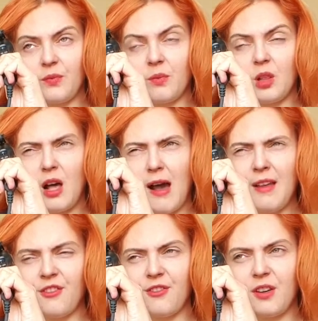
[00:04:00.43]

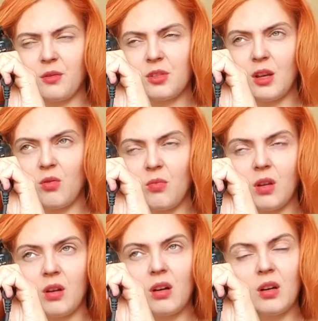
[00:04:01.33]
life, I was like, oh my
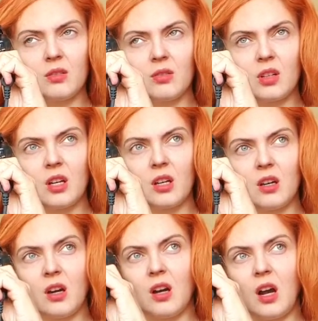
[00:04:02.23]
God,
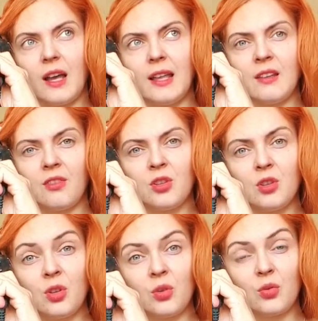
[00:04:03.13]
I never
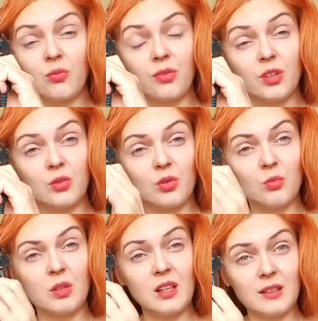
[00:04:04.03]
knew things could
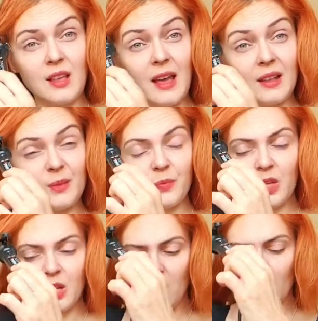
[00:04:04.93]
be like that.
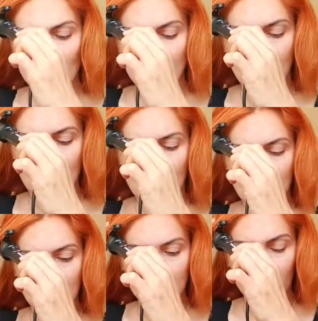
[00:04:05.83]

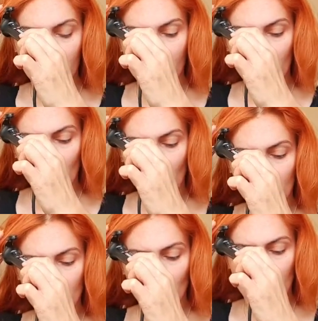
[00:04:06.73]
And
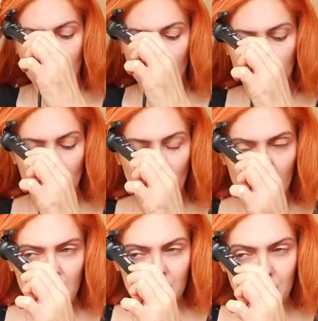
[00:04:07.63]
also people
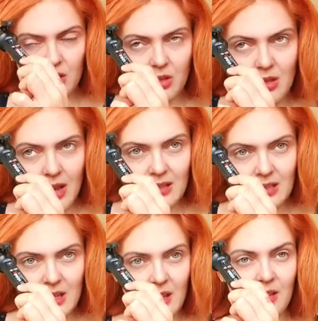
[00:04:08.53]
treat each other
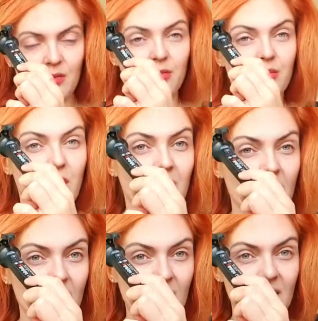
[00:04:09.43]
nicely,
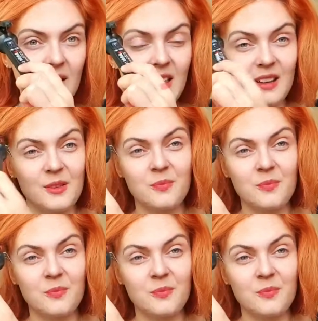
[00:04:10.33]
really, like,